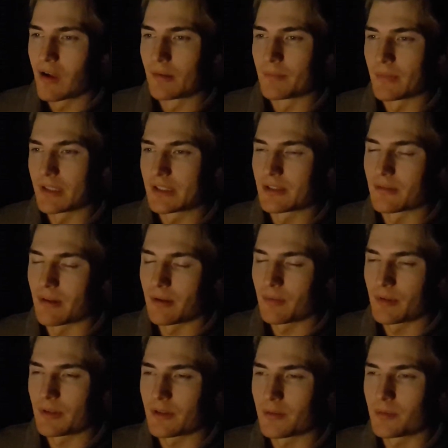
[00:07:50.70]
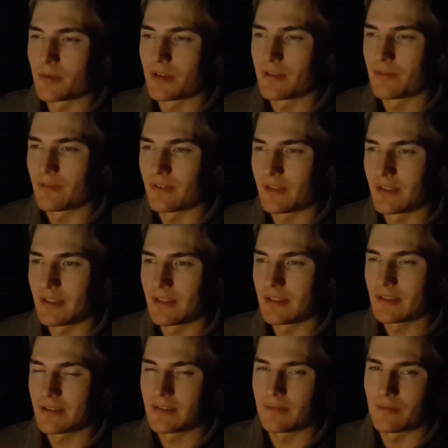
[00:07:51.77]
messed around with a couple of different
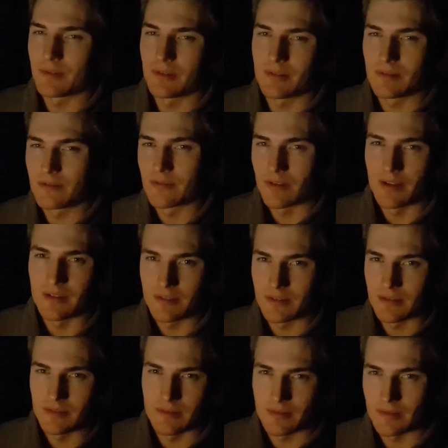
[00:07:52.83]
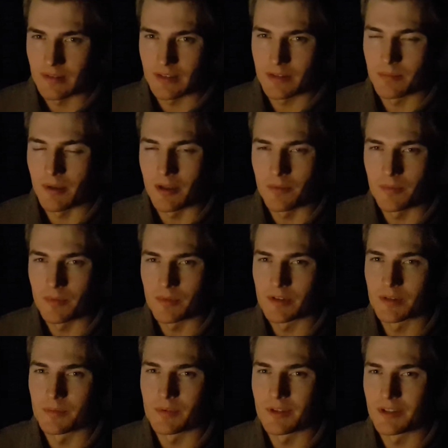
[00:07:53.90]
things. We tried to experiment with
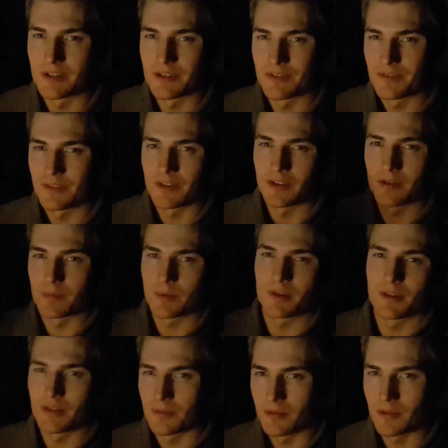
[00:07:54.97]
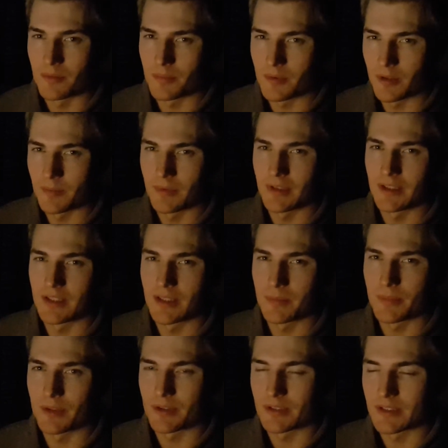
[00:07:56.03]
some new stuff for the upcoming
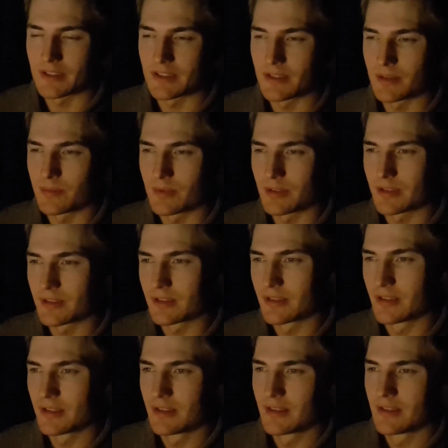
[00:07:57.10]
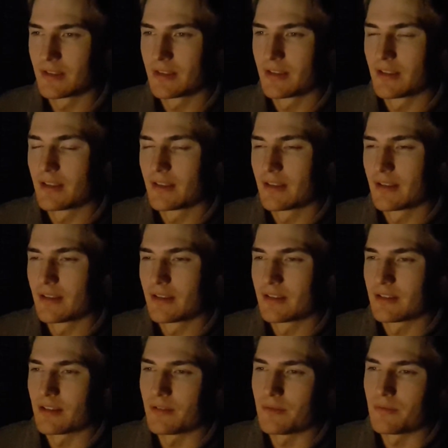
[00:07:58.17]
kickboxing syllabus.
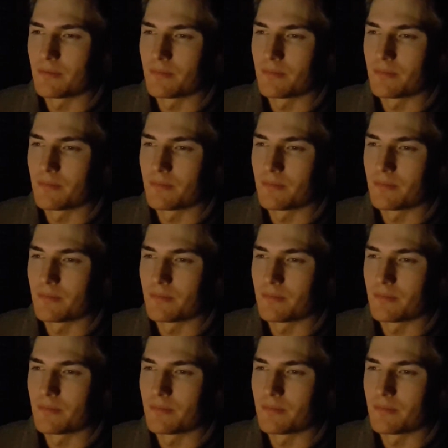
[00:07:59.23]
So